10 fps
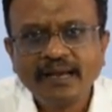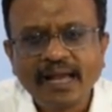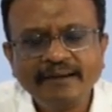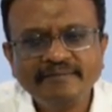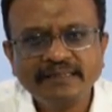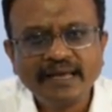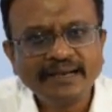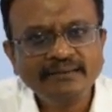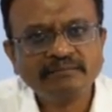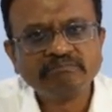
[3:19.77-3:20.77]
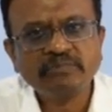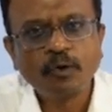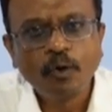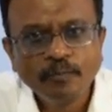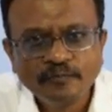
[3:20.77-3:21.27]
And with that,
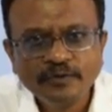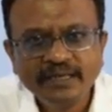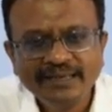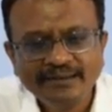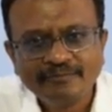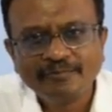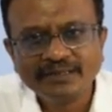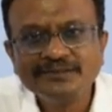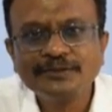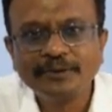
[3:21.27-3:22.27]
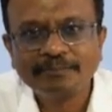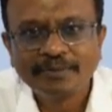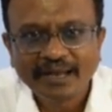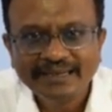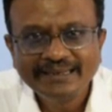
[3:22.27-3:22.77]
hopefully, once you
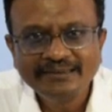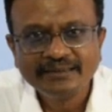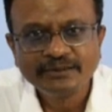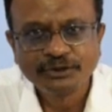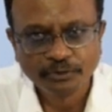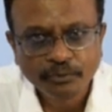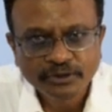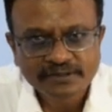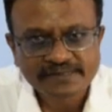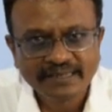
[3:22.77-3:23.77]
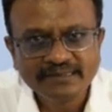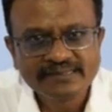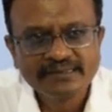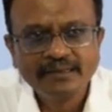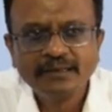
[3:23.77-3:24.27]
apply it, show your skills,
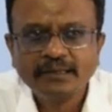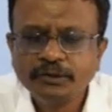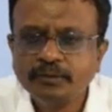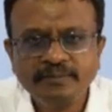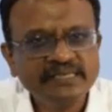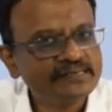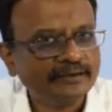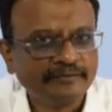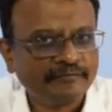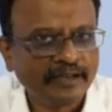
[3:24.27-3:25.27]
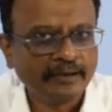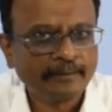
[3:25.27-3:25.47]
you will be certified.